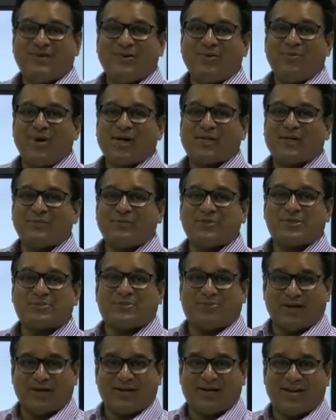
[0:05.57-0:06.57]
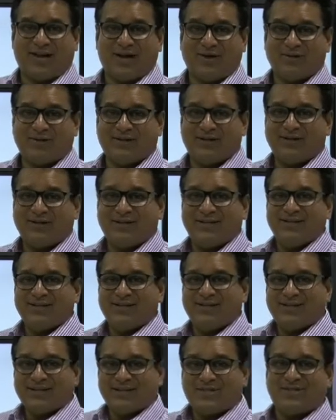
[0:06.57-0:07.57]
Welcome to Spring Cloud.
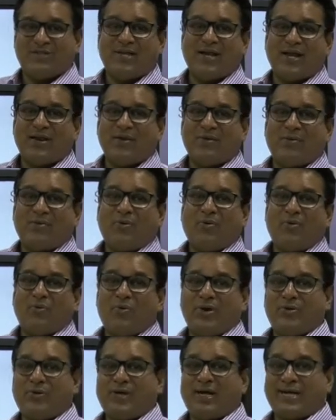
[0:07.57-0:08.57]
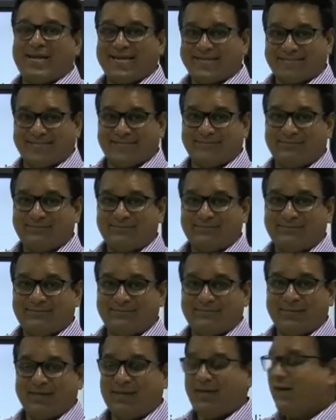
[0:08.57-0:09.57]
Today we're doing a lesson
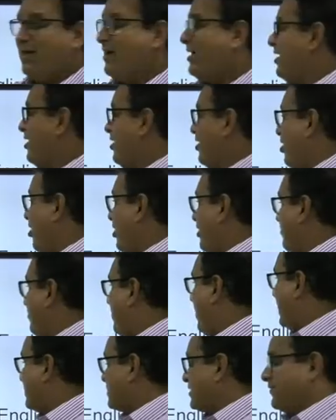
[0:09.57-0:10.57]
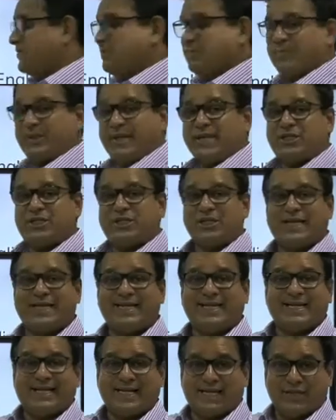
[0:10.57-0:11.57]
on parts of speech
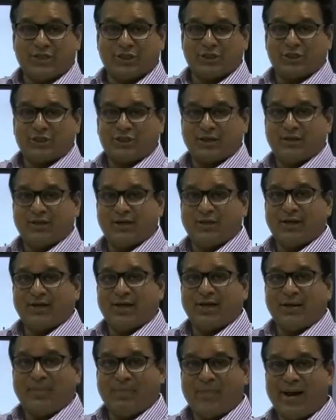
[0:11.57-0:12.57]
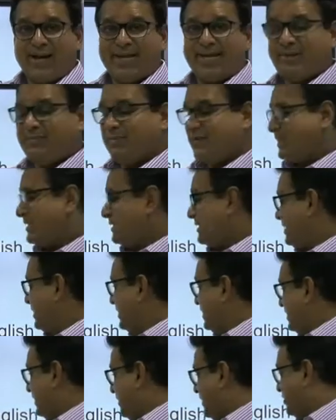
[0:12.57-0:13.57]
in English. My name is
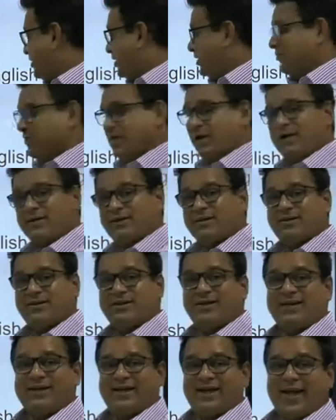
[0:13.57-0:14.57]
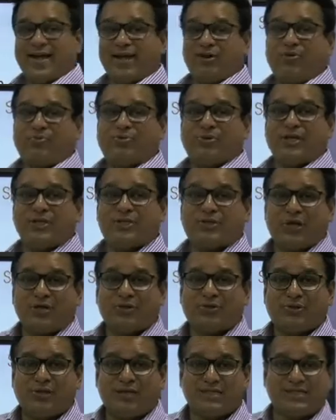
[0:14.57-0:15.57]
Teacher Guna and I hope you enjoy
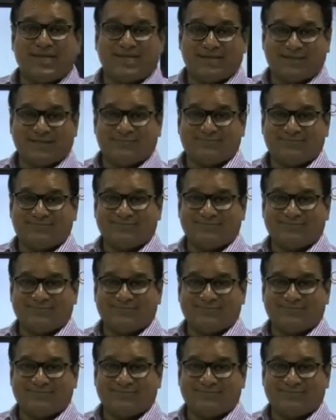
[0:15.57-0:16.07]
today's lesson.